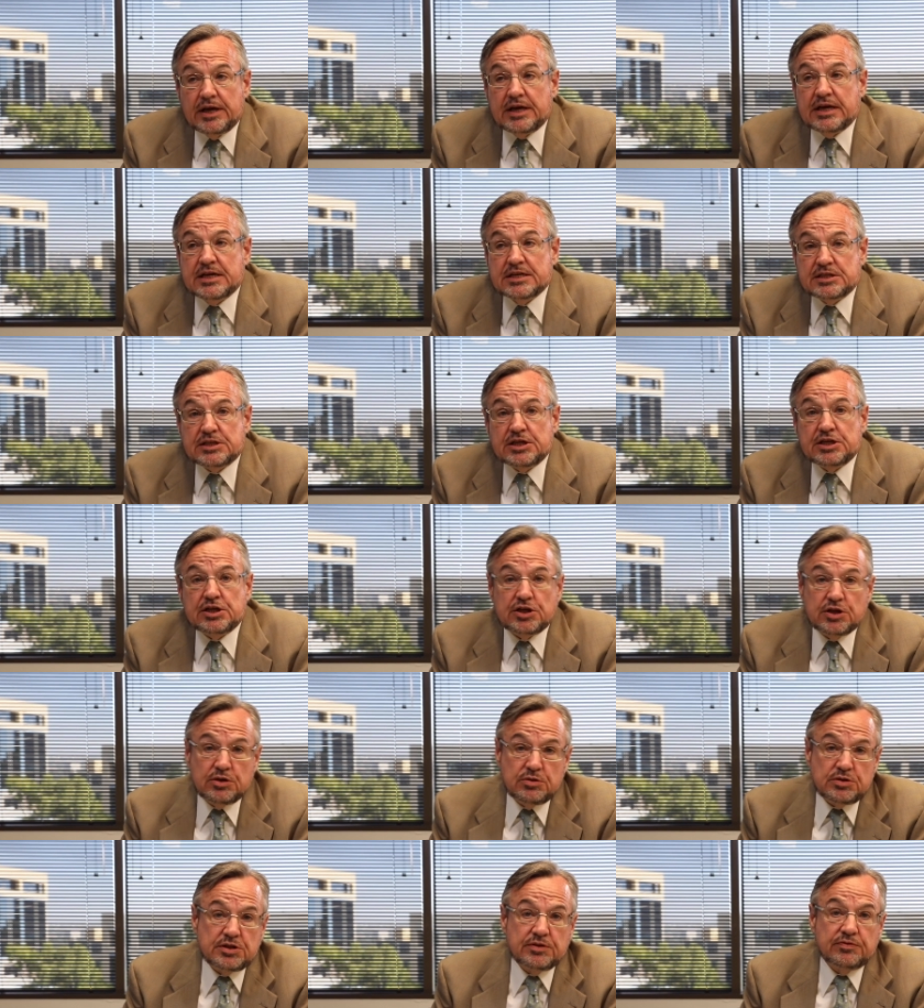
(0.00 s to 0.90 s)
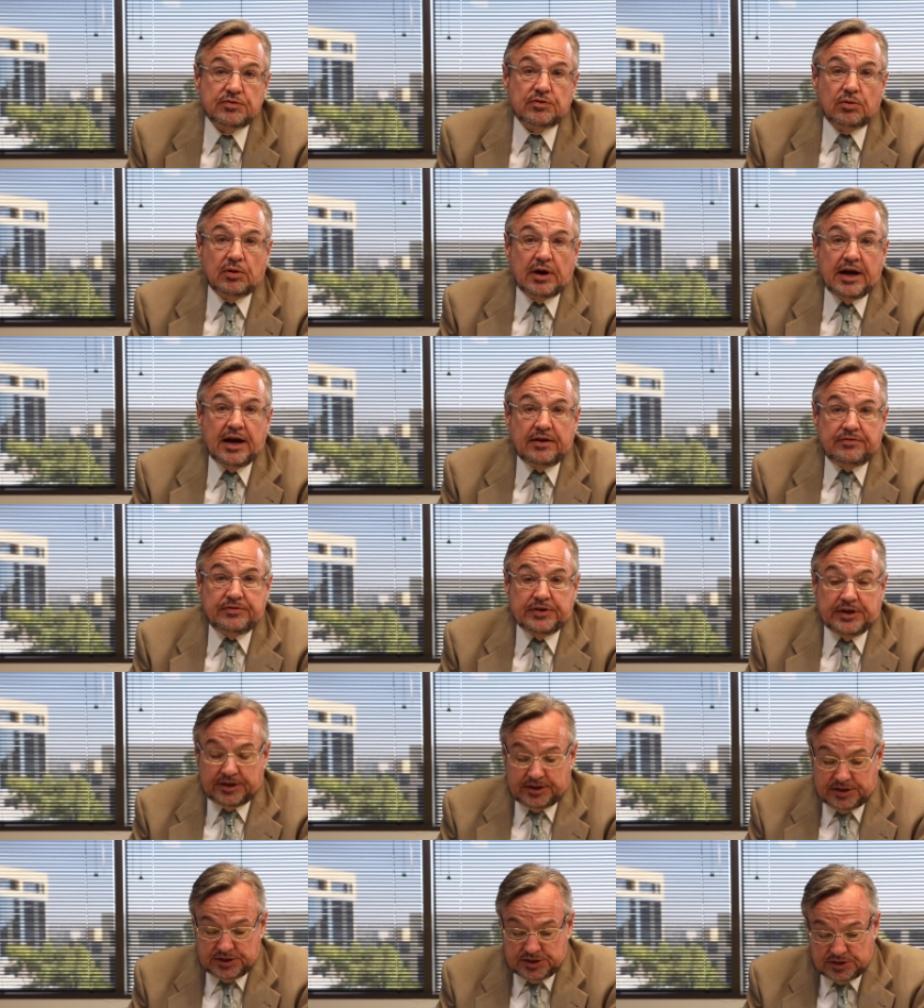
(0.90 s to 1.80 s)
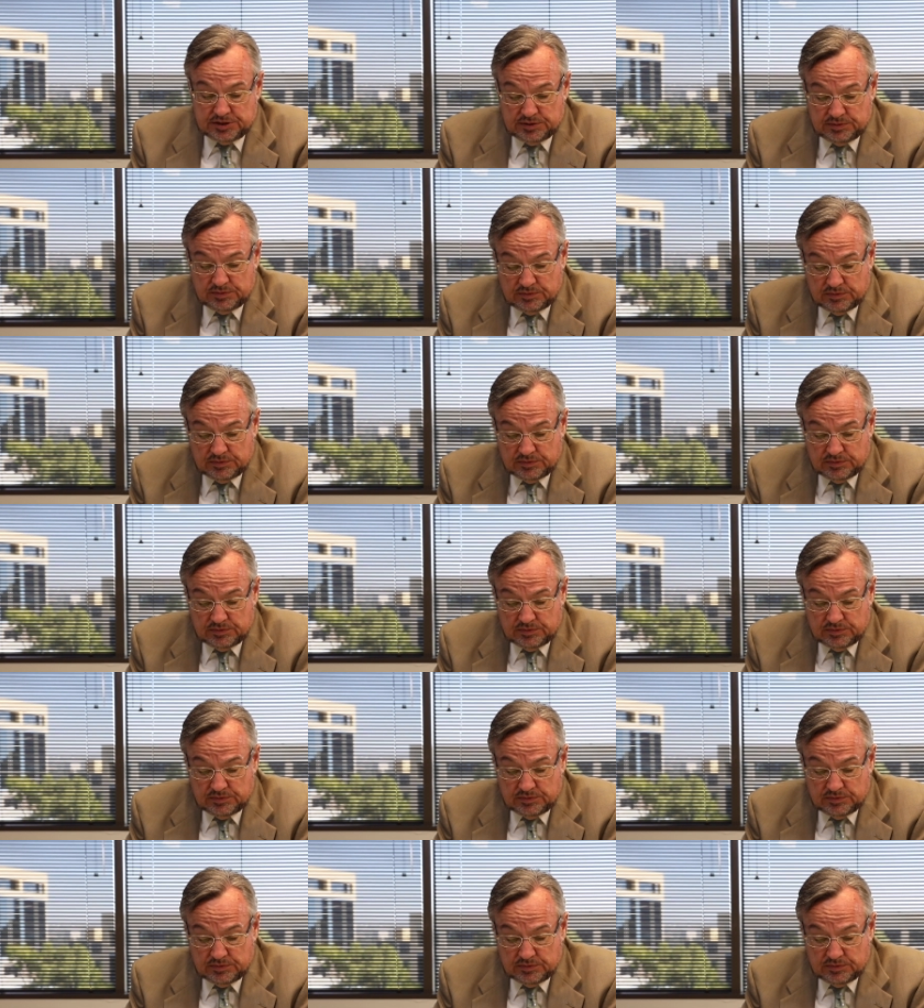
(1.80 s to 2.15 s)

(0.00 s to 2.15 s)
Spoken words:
is the use of graphics.